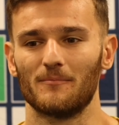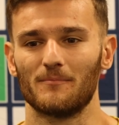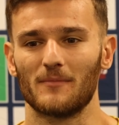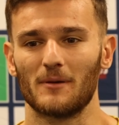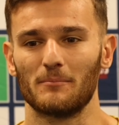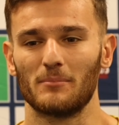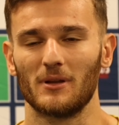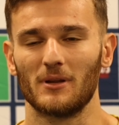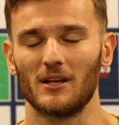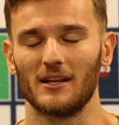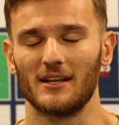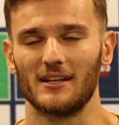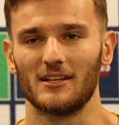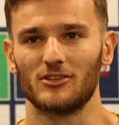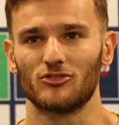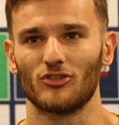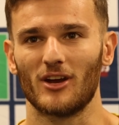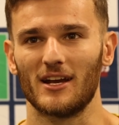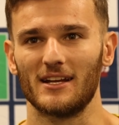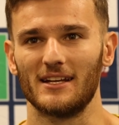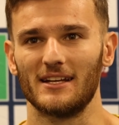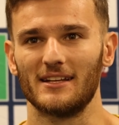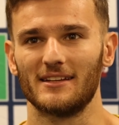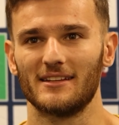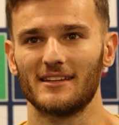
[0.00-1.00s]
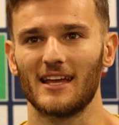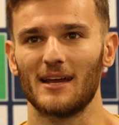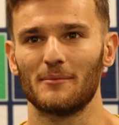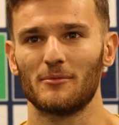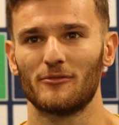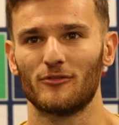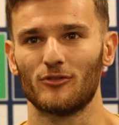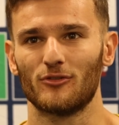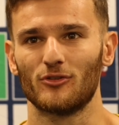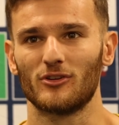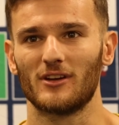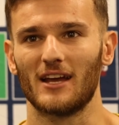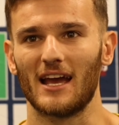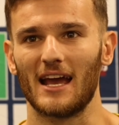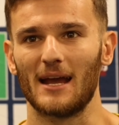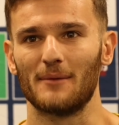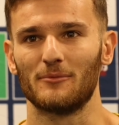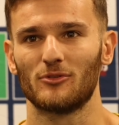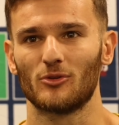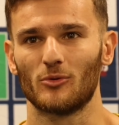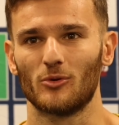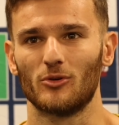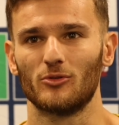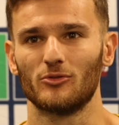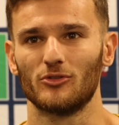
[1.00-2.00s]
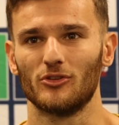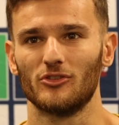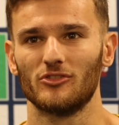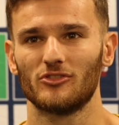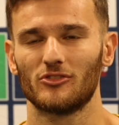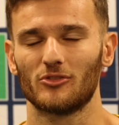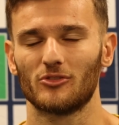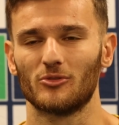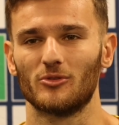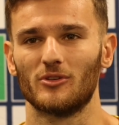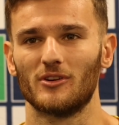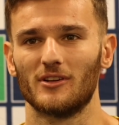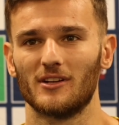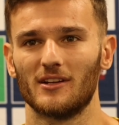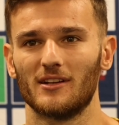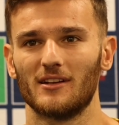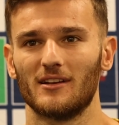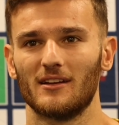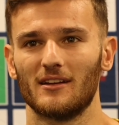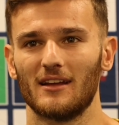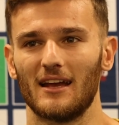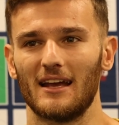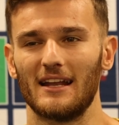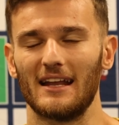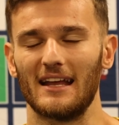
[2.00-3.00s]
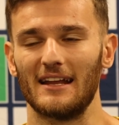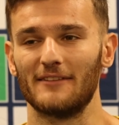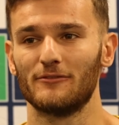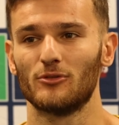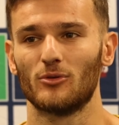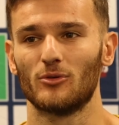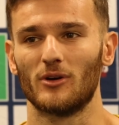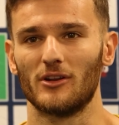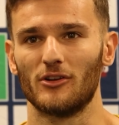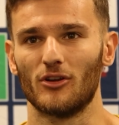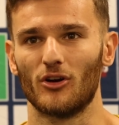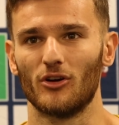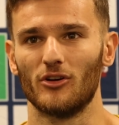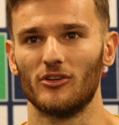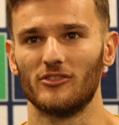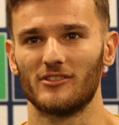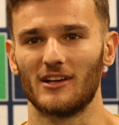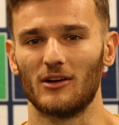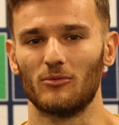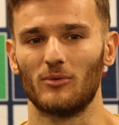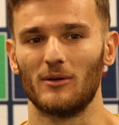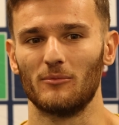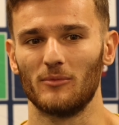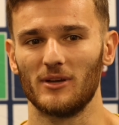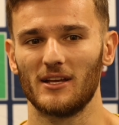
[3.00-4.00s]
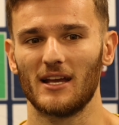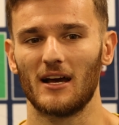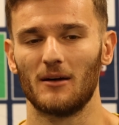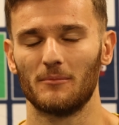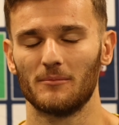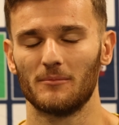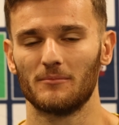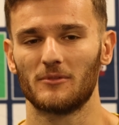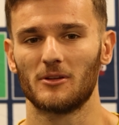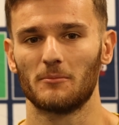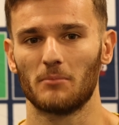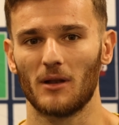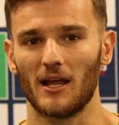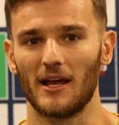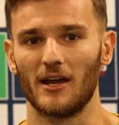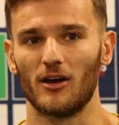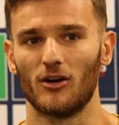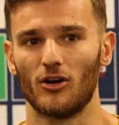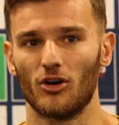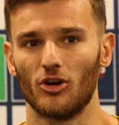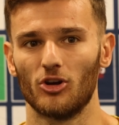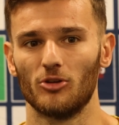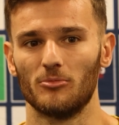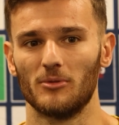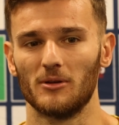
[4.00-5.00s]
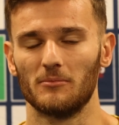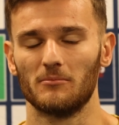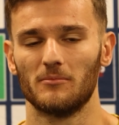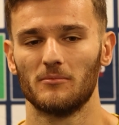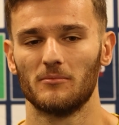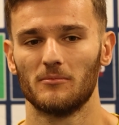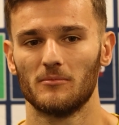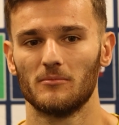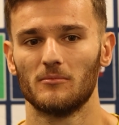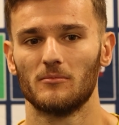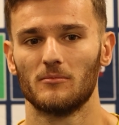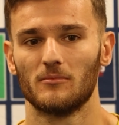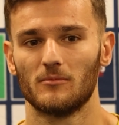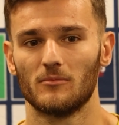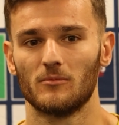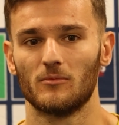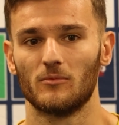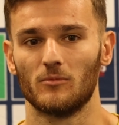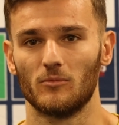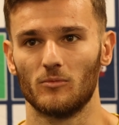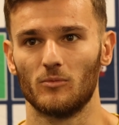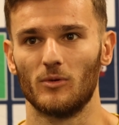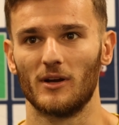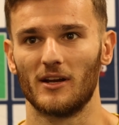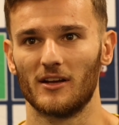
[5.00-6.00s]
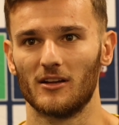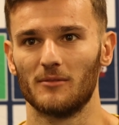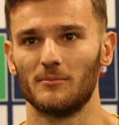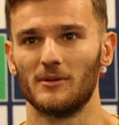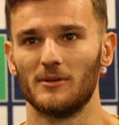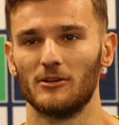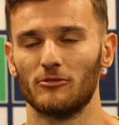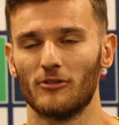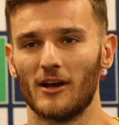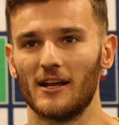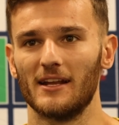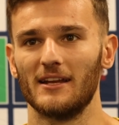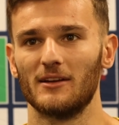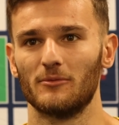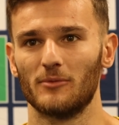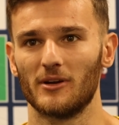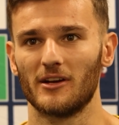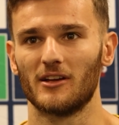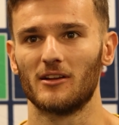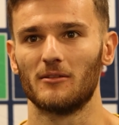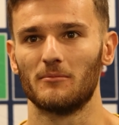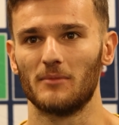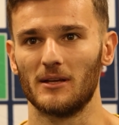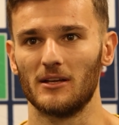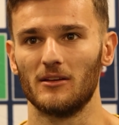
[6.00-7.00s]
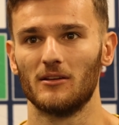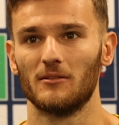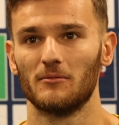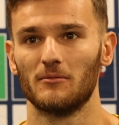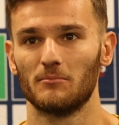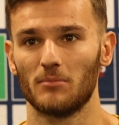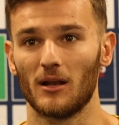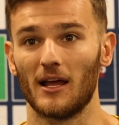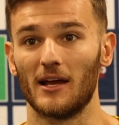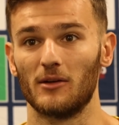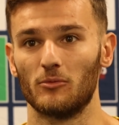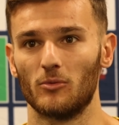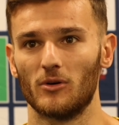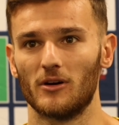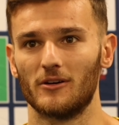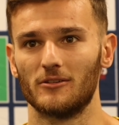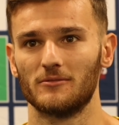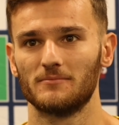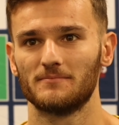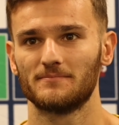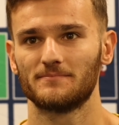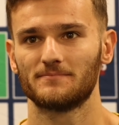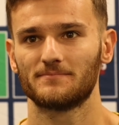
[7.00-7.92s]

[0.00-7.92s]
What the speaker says: ability to train here the day before games, so we're all used to it, and everyone knows that when we come to play at home, we're going to be ready and we're going to be playing well.